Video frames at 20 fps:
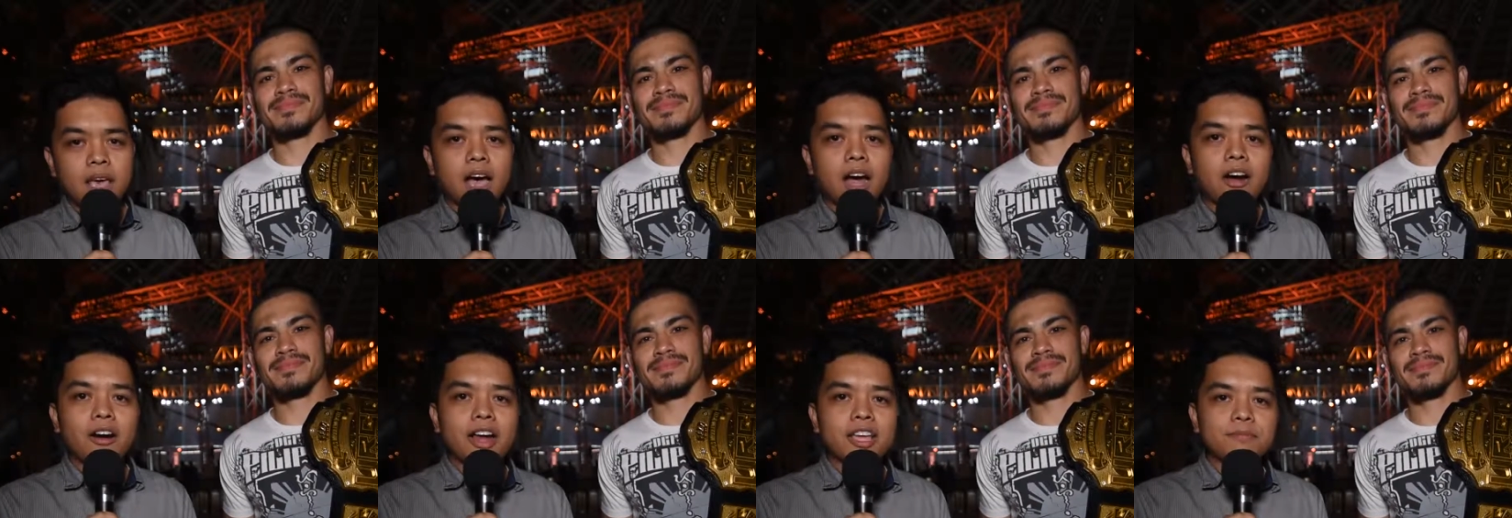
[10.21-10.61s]

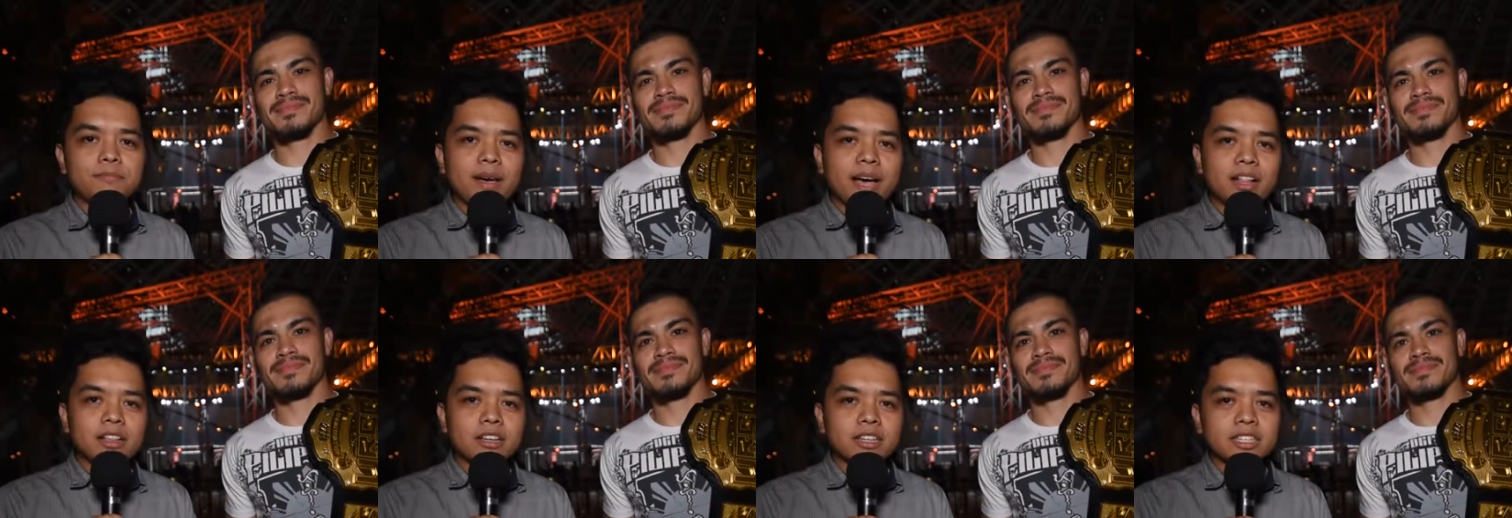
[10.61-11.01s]
Speaker 1: All right,
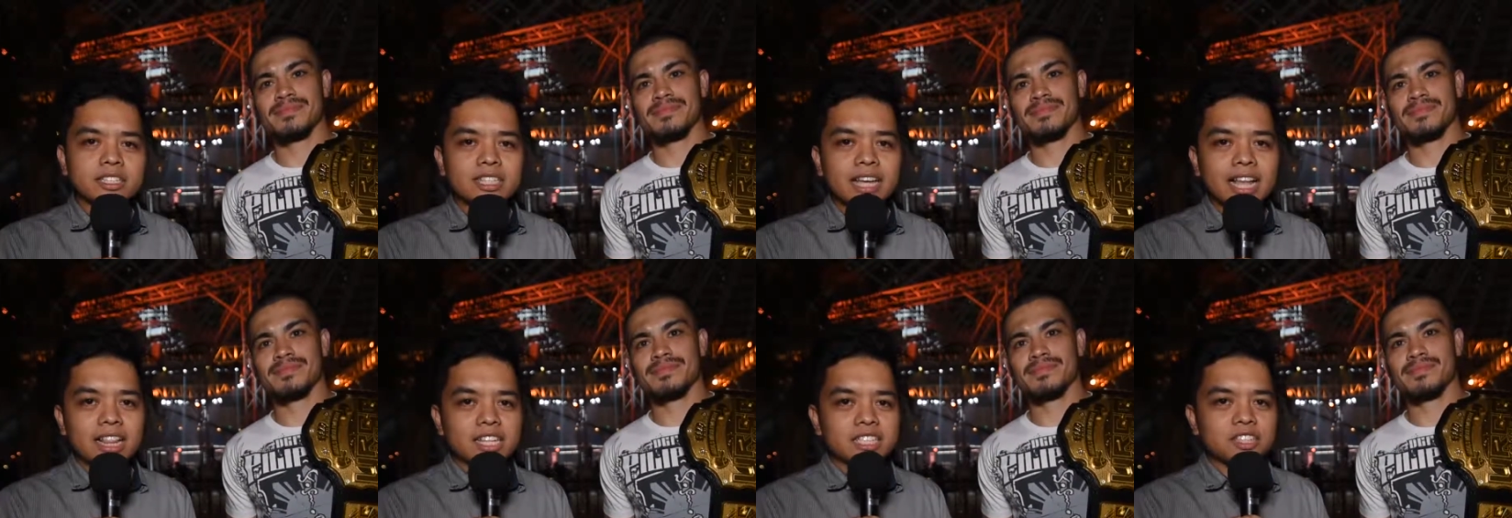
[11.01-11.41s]
Paolo
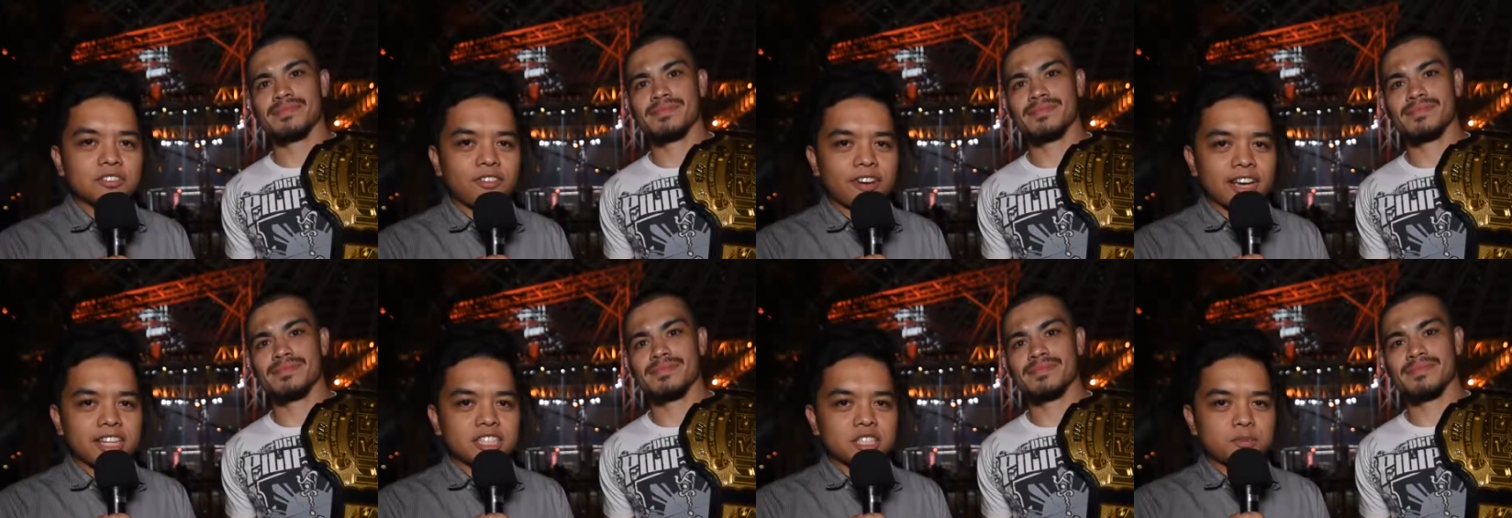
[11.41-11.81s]
Gonzalez,
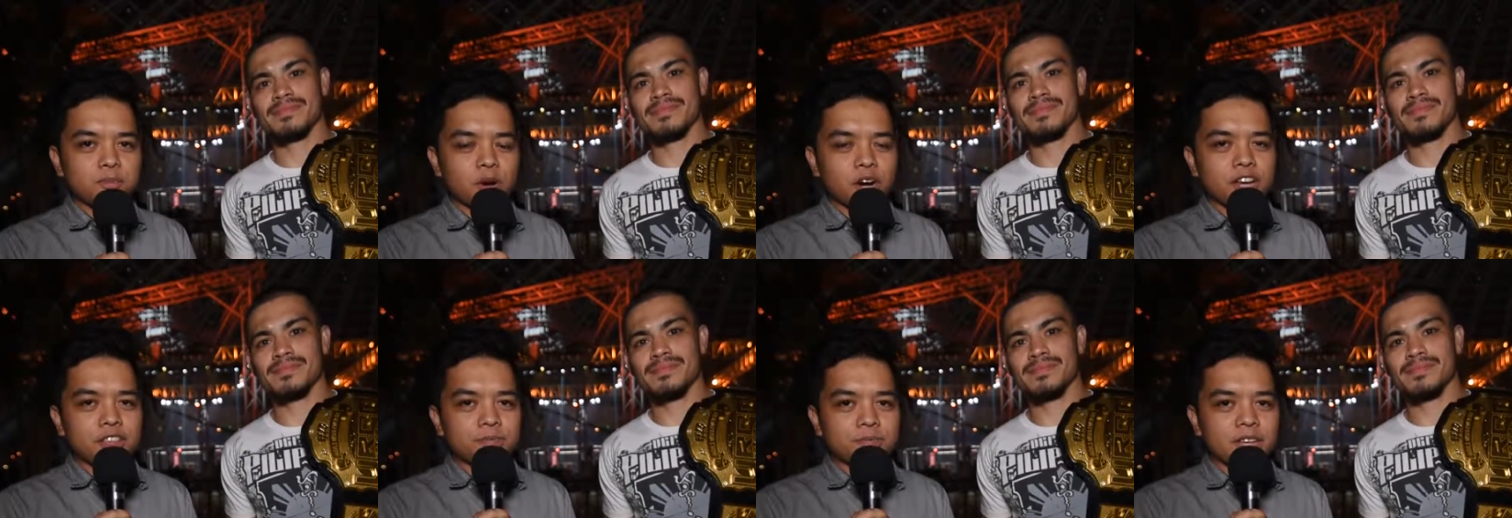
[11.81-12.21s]
Fight
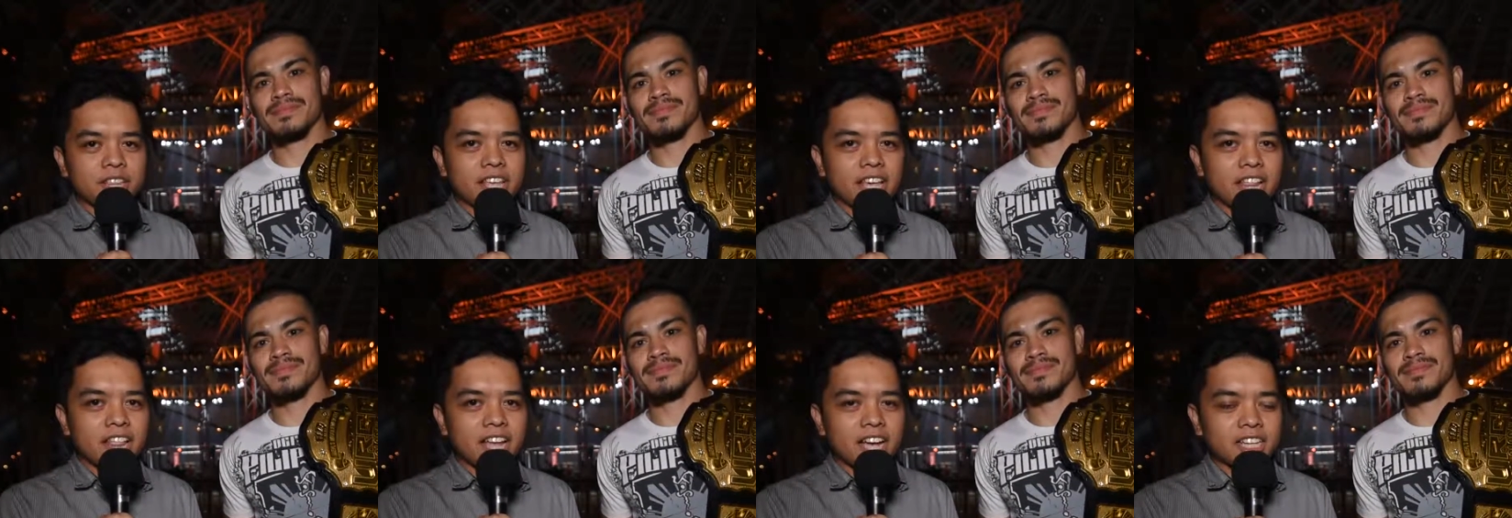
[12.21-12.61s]
Sport
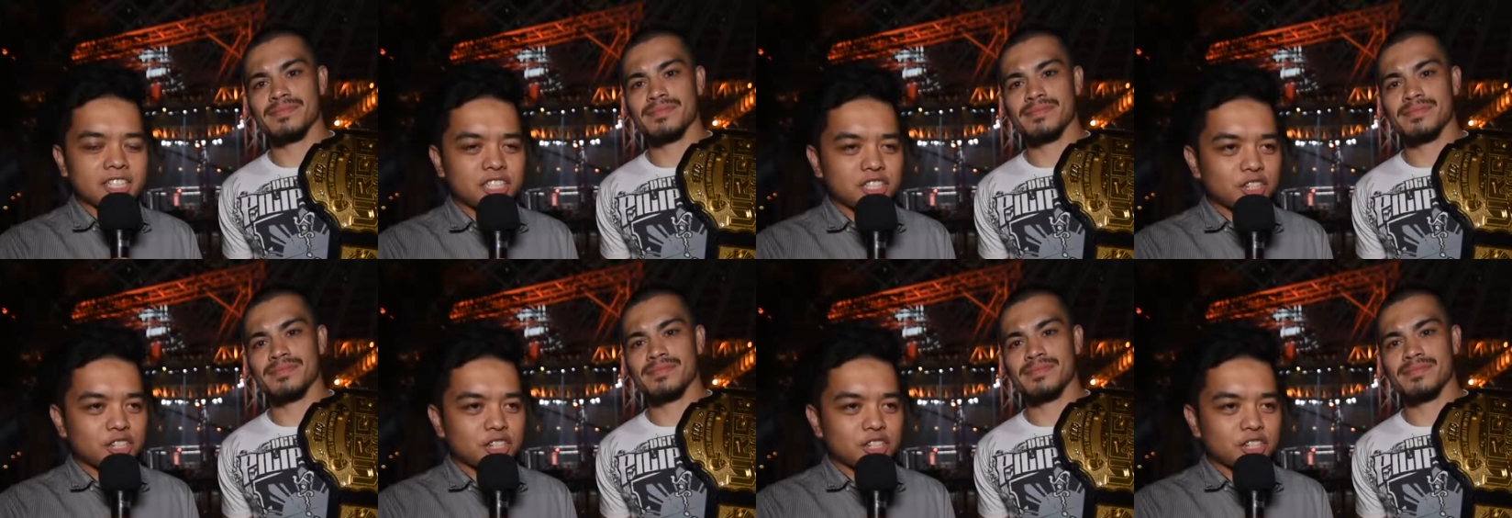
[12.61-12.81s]
Manila,